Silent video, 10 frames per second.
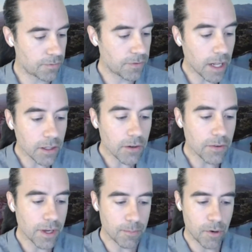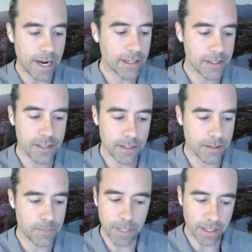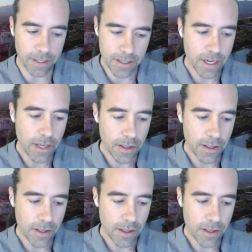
follow their practices because